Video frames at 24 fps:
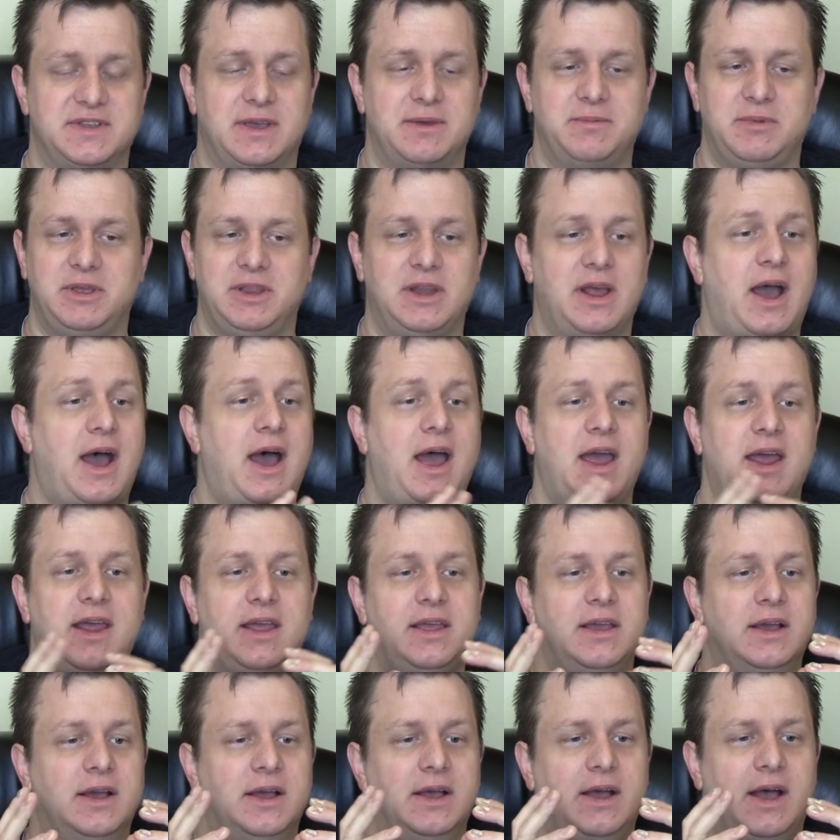I mean,
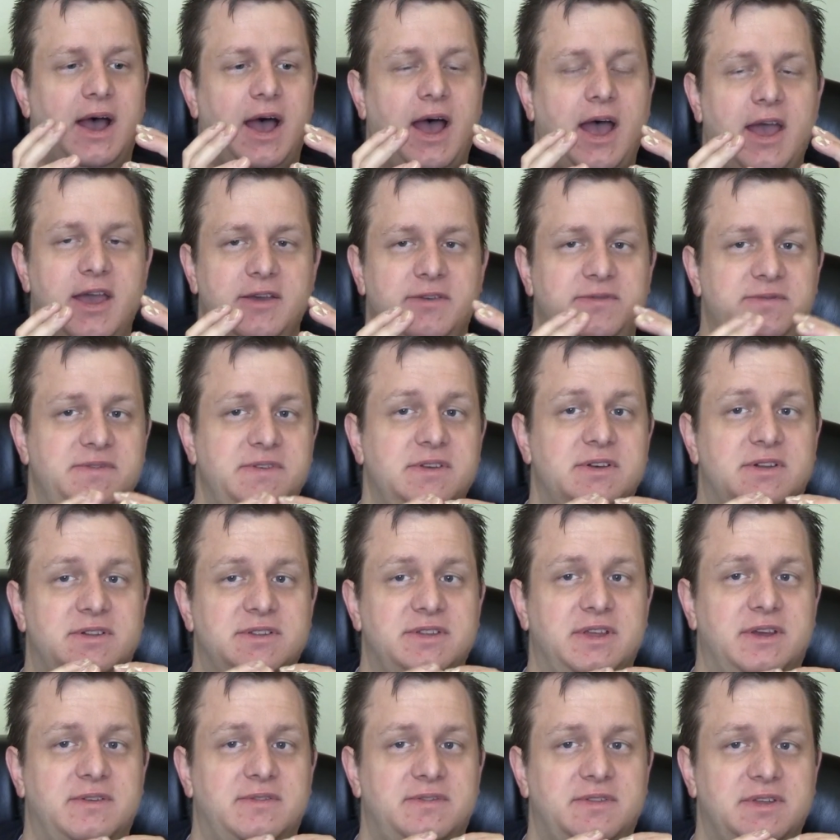I feel
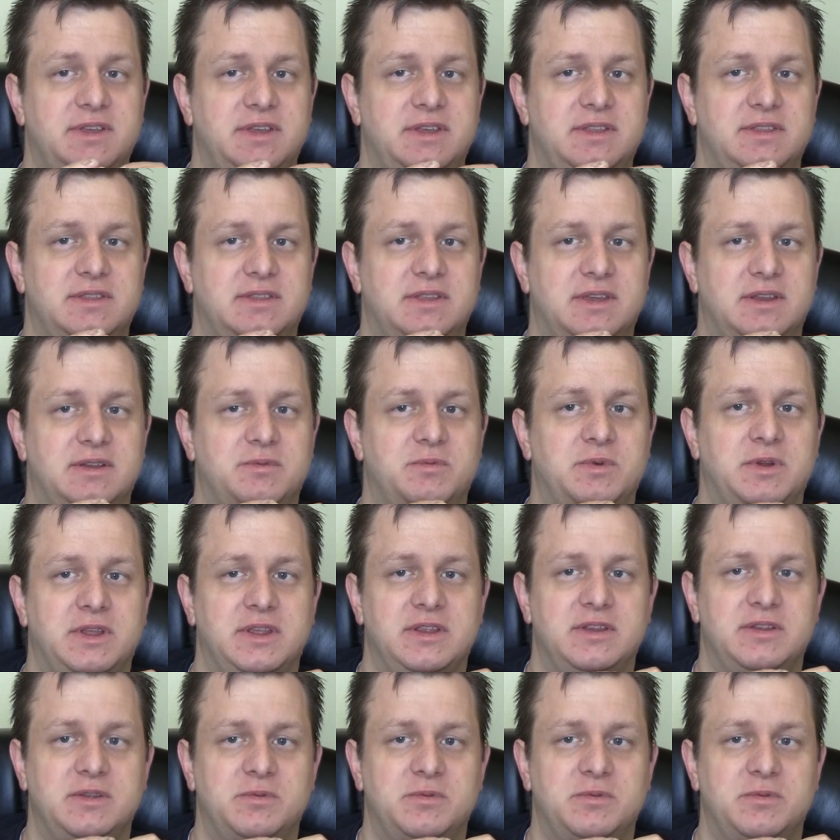definitely that when